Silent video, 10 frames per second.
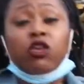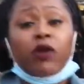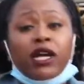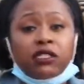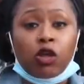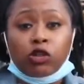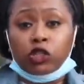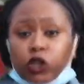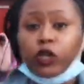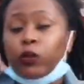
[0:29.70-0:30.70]
you guys along the
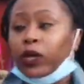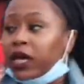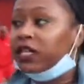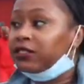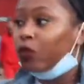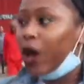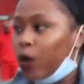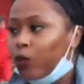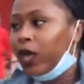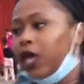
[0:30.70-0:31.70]
journey with us
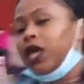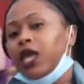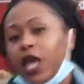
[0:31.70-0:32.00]
while we